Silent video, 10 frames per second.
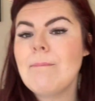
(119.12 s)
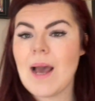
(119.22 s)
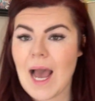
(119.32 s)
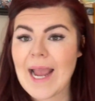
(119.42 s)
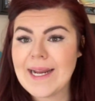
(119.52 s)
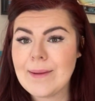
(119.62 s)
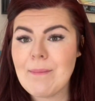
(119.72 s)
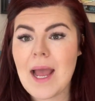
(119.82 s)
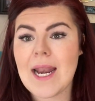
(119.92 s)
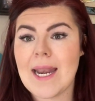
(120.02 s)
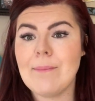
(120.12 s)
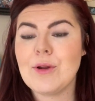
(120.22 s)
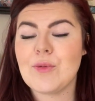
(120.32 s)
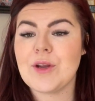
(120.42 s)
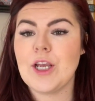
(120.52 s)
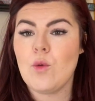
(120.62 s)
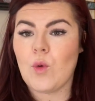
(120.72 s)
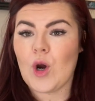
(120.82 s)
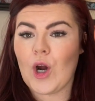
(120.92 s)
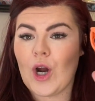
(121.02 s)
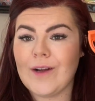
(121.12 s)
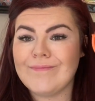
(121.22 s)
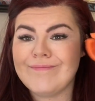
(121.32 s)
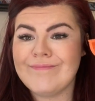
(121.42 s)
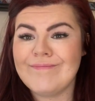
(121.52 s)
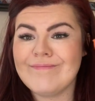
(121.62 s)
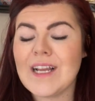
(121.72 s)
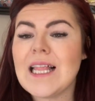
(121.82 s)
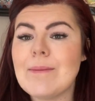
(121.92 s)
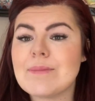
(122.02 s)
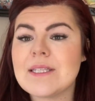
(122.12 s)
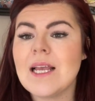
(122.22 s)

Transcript: Item number 3 were clips.